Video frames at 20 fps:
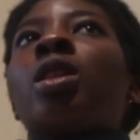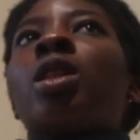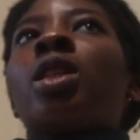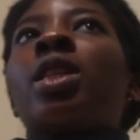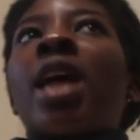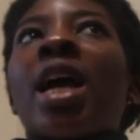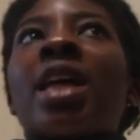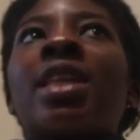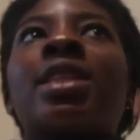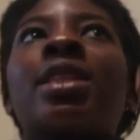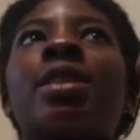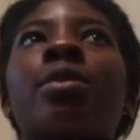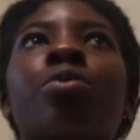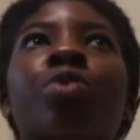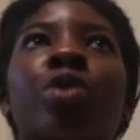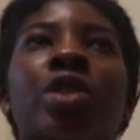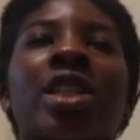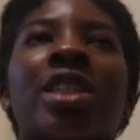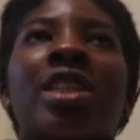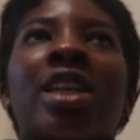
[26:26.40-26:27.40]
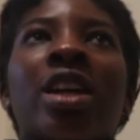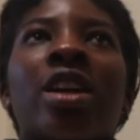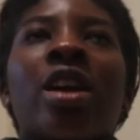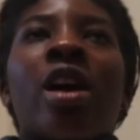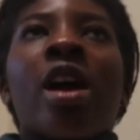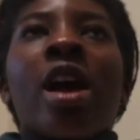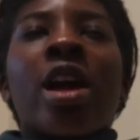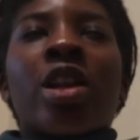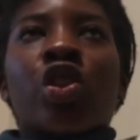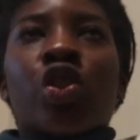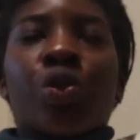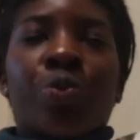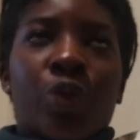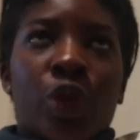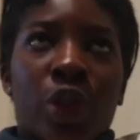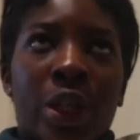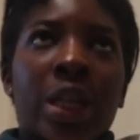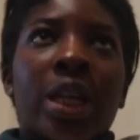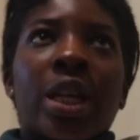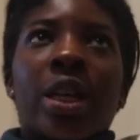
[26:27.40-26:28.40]
yes, Princess Diana and
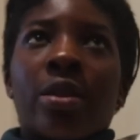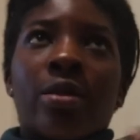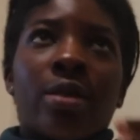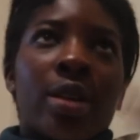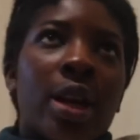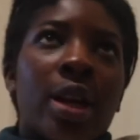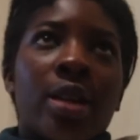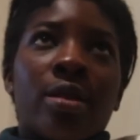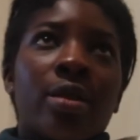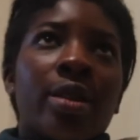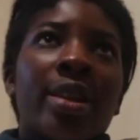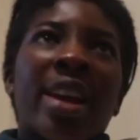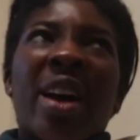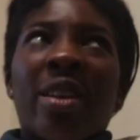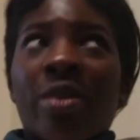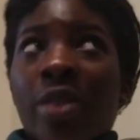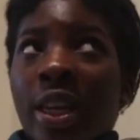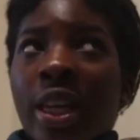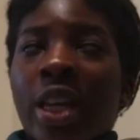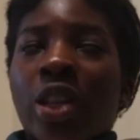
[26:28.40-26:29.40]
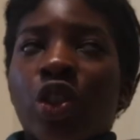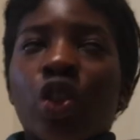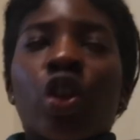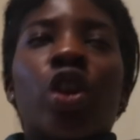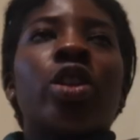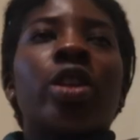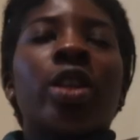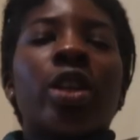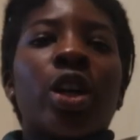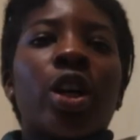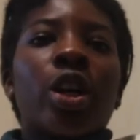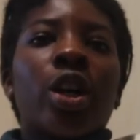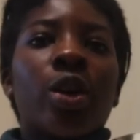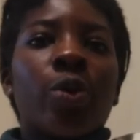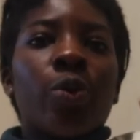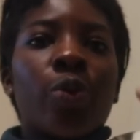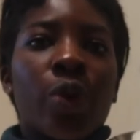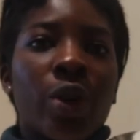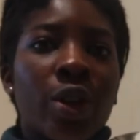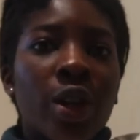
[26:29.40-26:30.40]
and now the King Charles
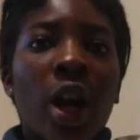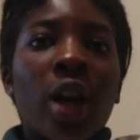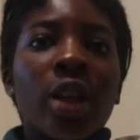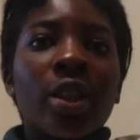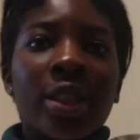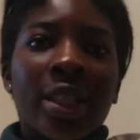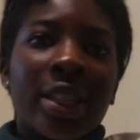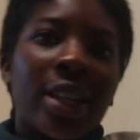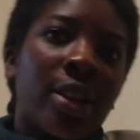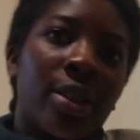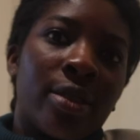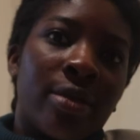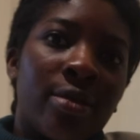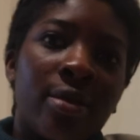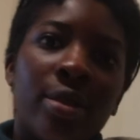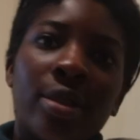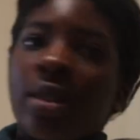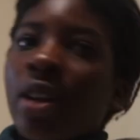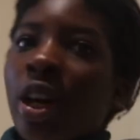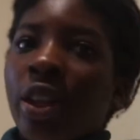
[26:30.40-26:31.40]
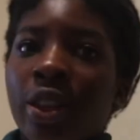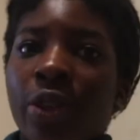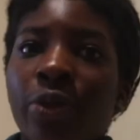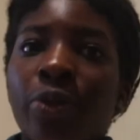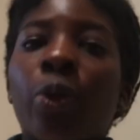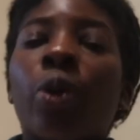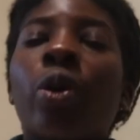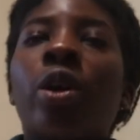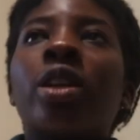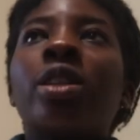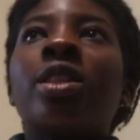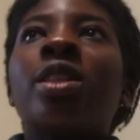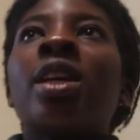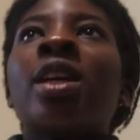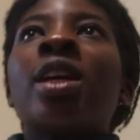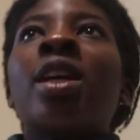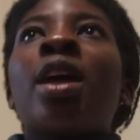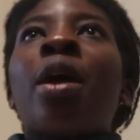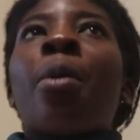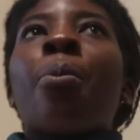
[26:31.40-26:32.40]
were not got divorced,
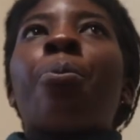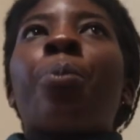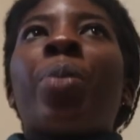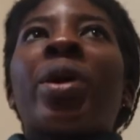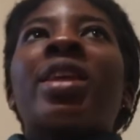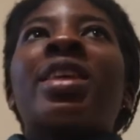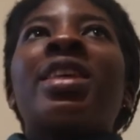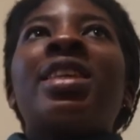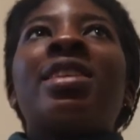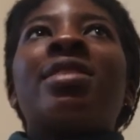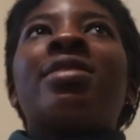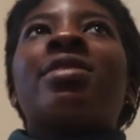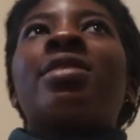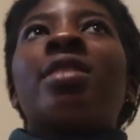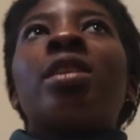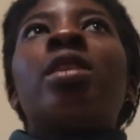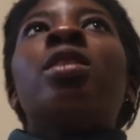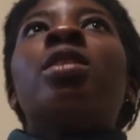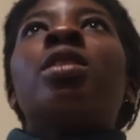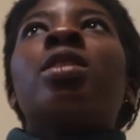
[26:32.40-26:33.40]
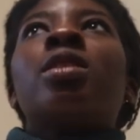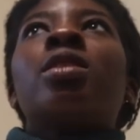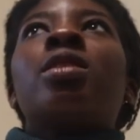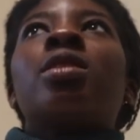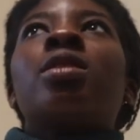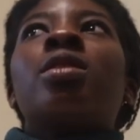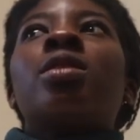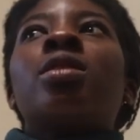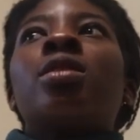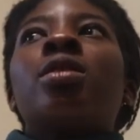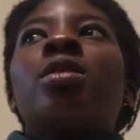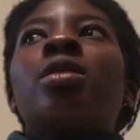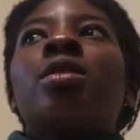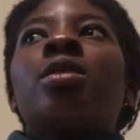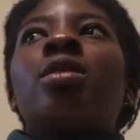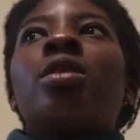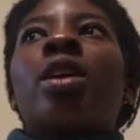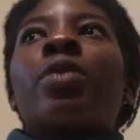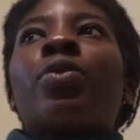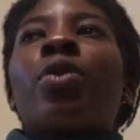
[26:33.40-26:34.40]
but he still
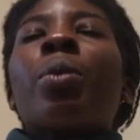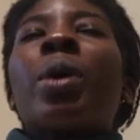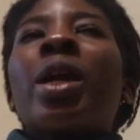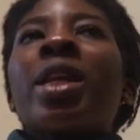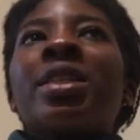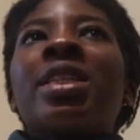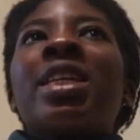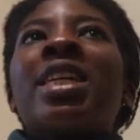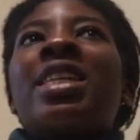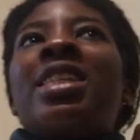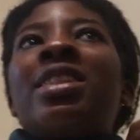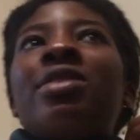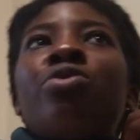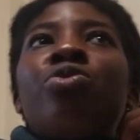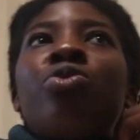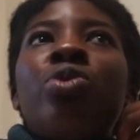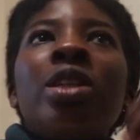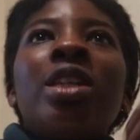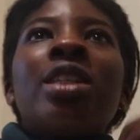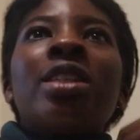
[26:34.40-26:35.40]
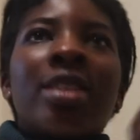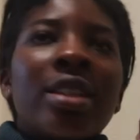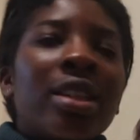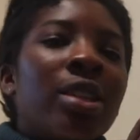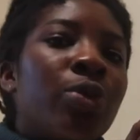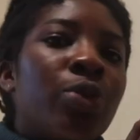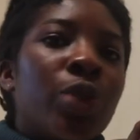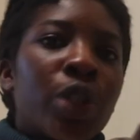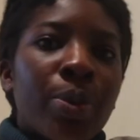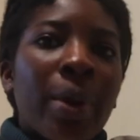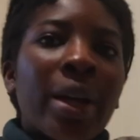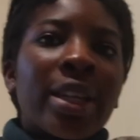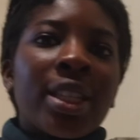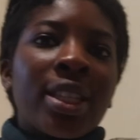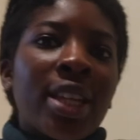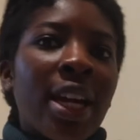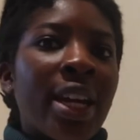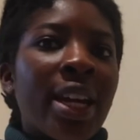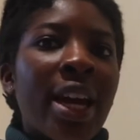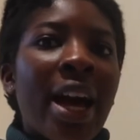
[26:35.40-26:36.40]
from what I see, he really still
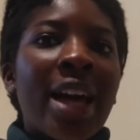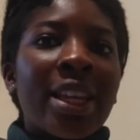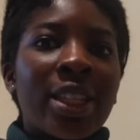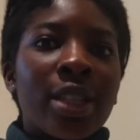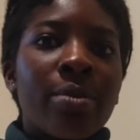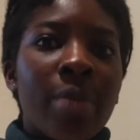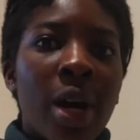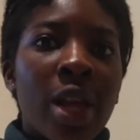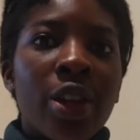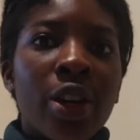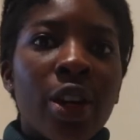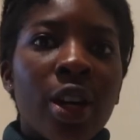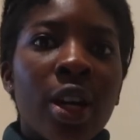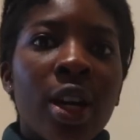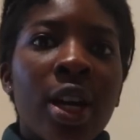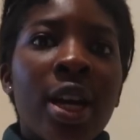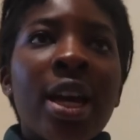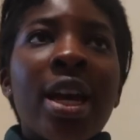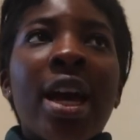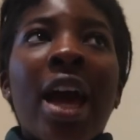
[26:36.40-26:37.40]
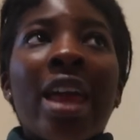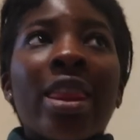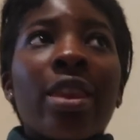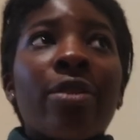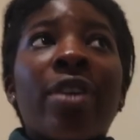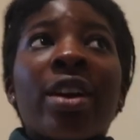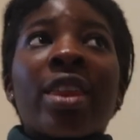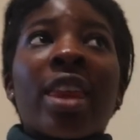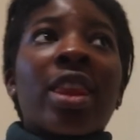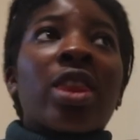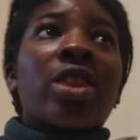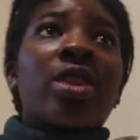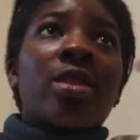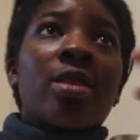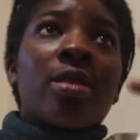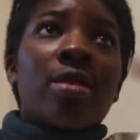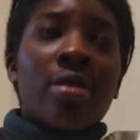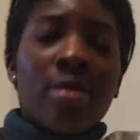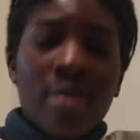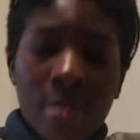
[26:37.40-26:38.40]
respected Diana as a mother, and the fact that
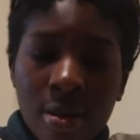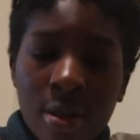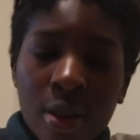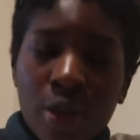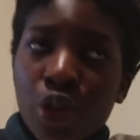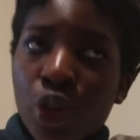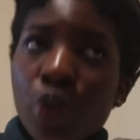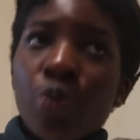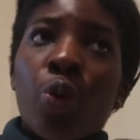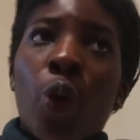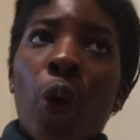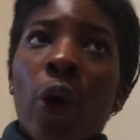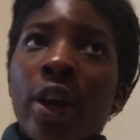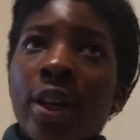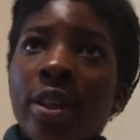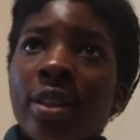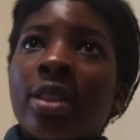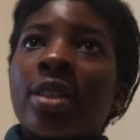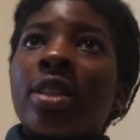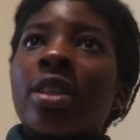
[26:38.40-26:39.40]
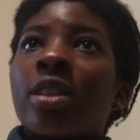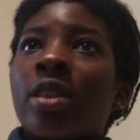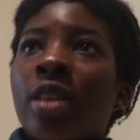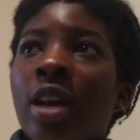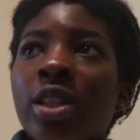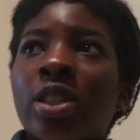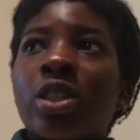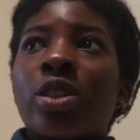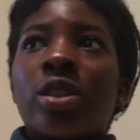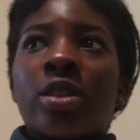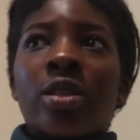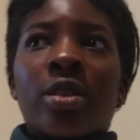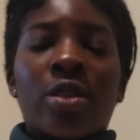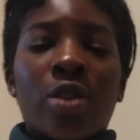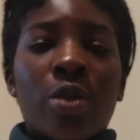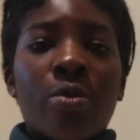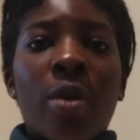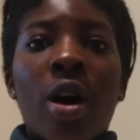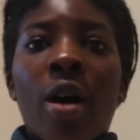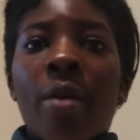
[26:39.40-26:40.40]
the two boys lost
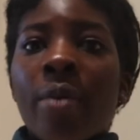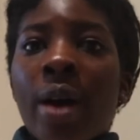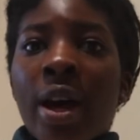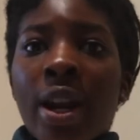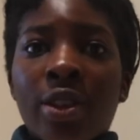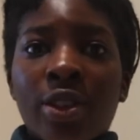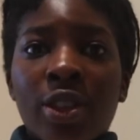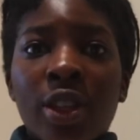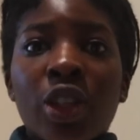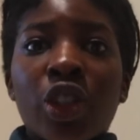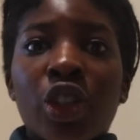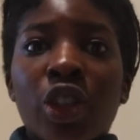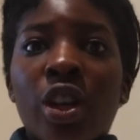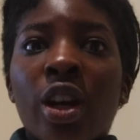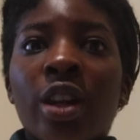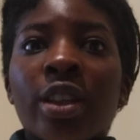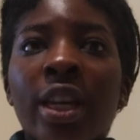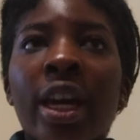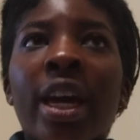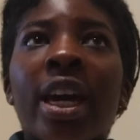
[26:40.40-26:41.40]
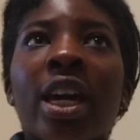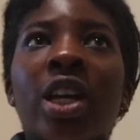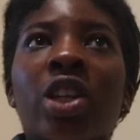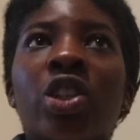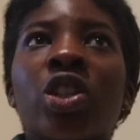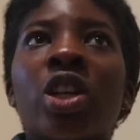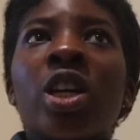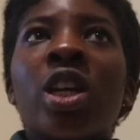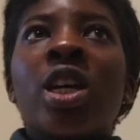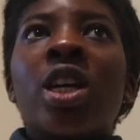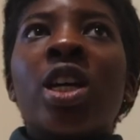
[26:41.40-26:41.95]
their mom at such a young age,